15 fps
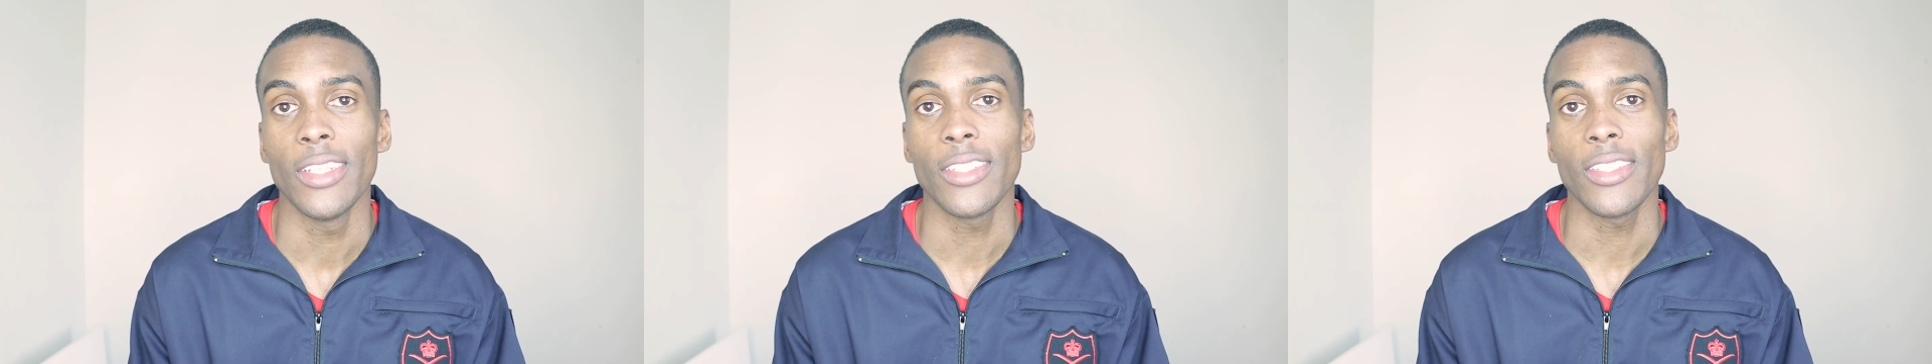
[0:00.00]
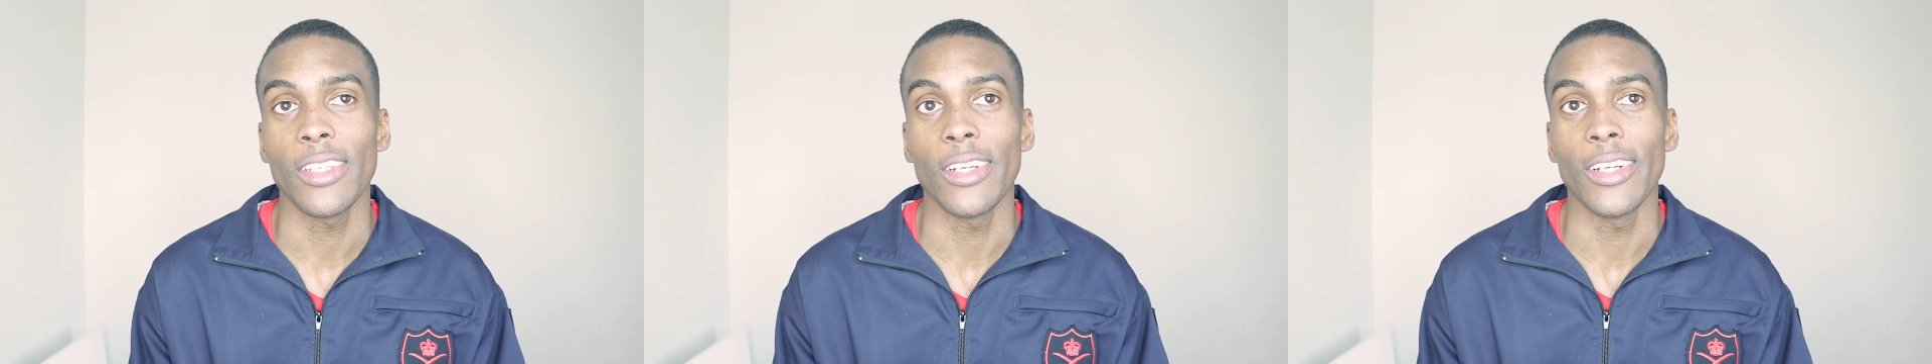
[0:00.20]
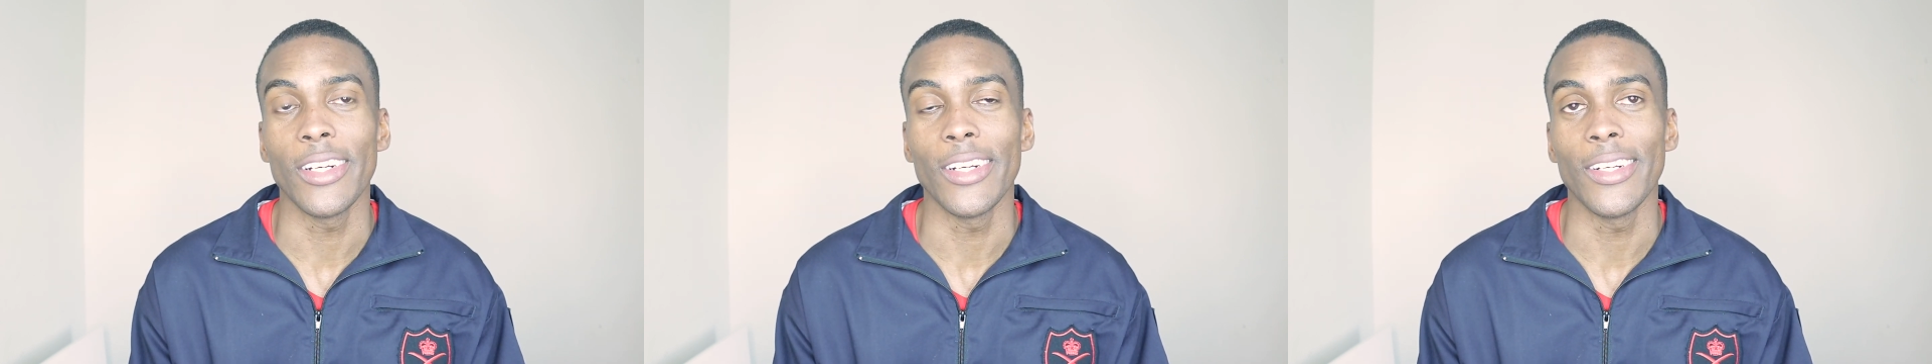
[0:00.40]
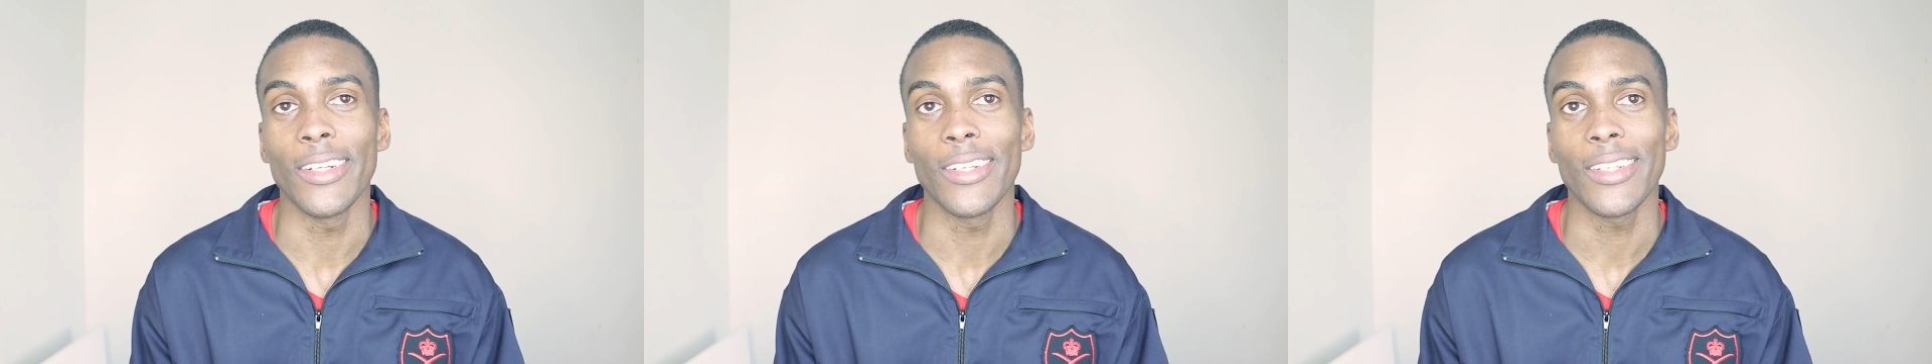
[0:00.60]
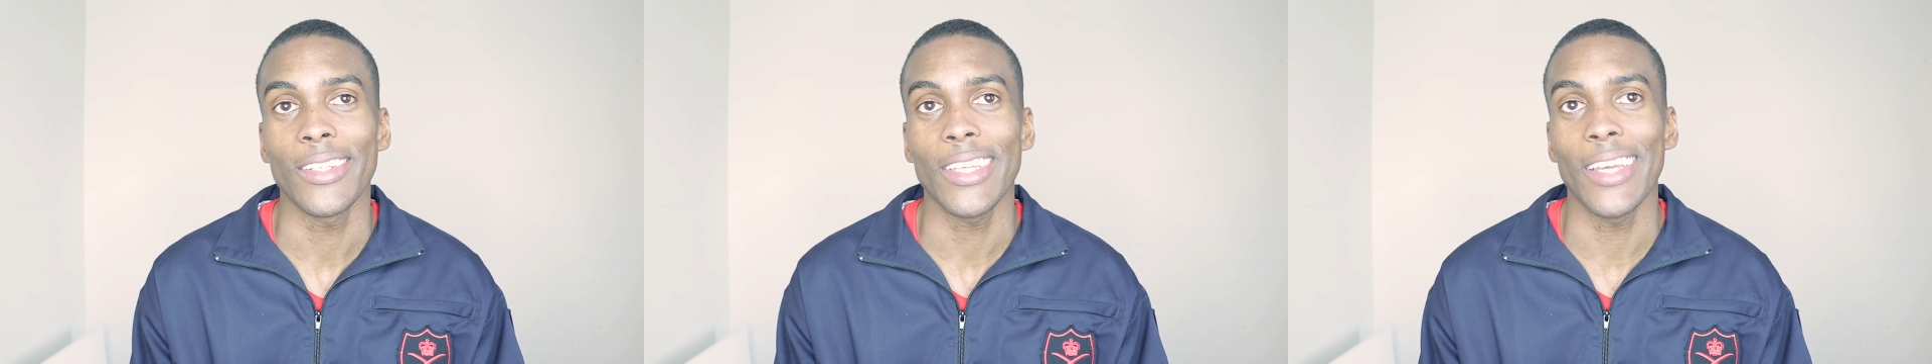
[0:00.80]

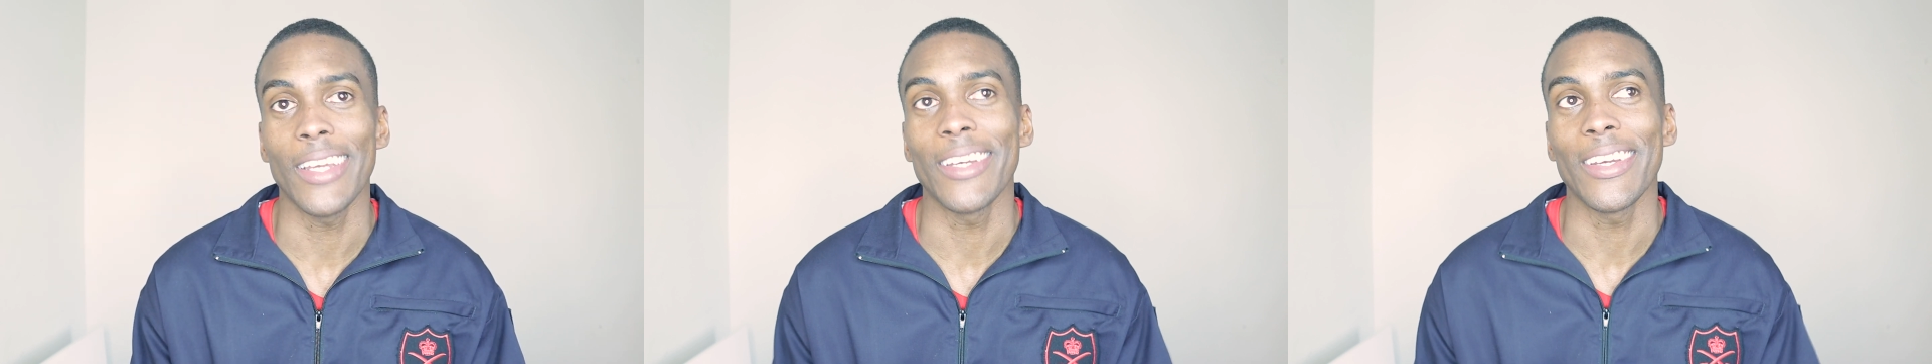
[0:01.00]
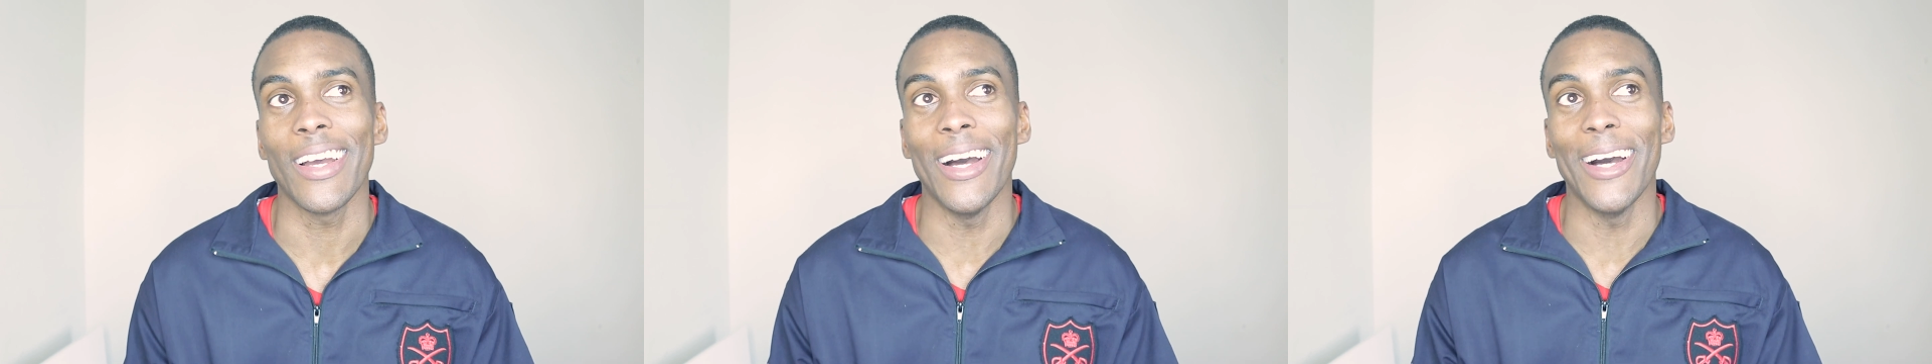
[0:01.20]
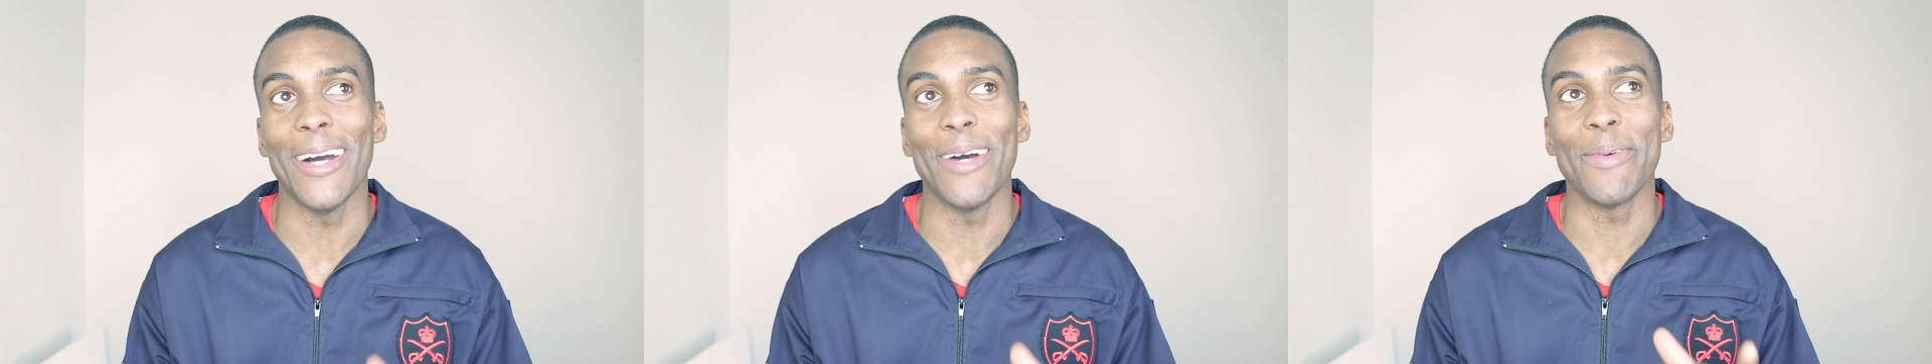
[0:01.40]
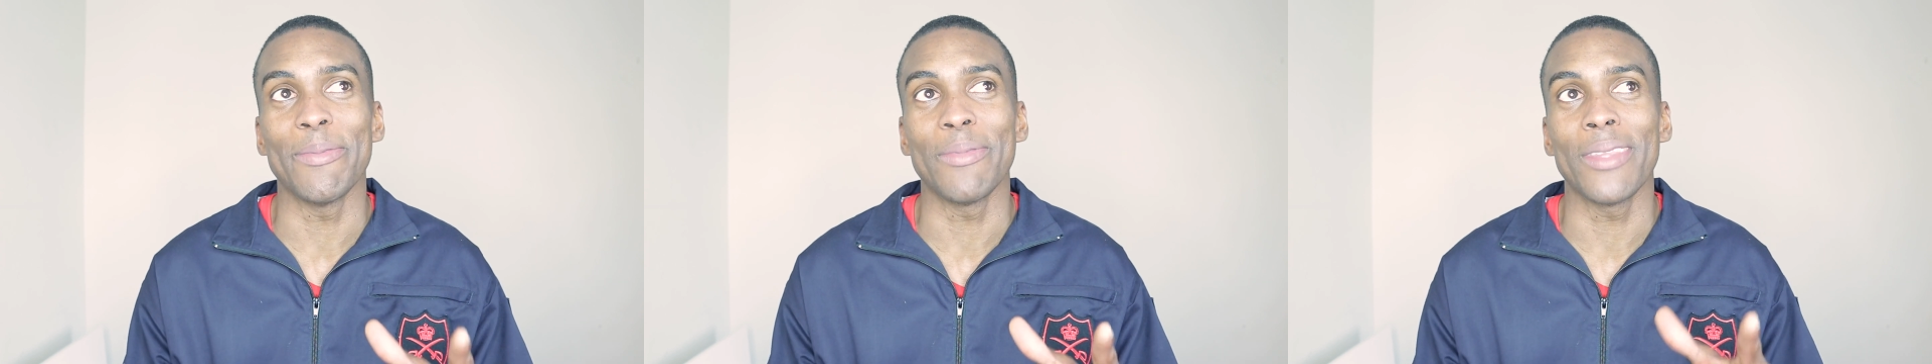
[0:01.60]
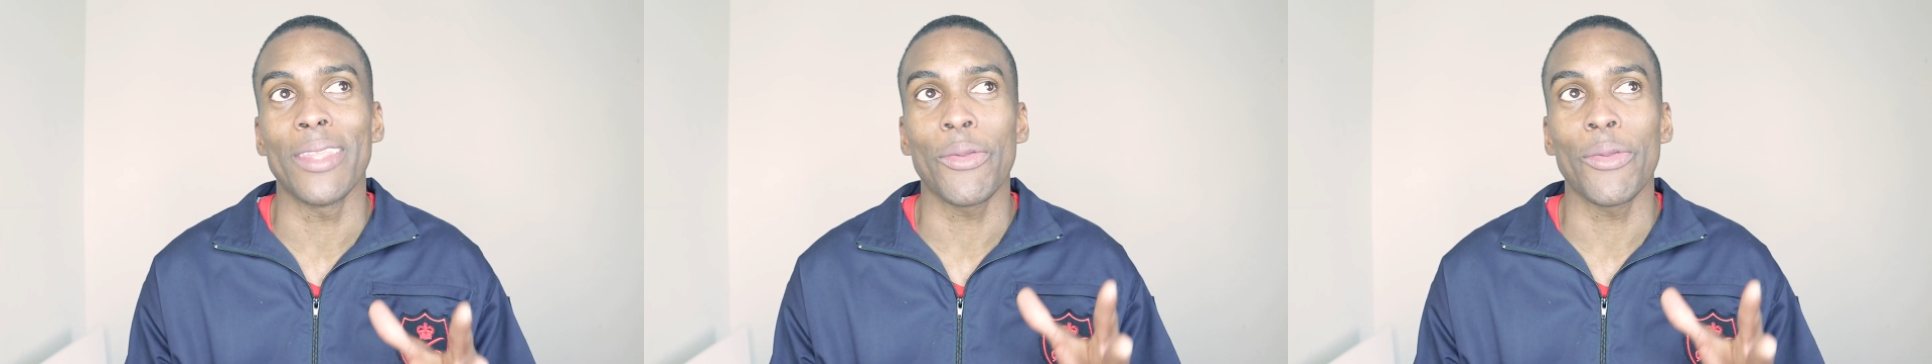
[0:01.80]
So yeah,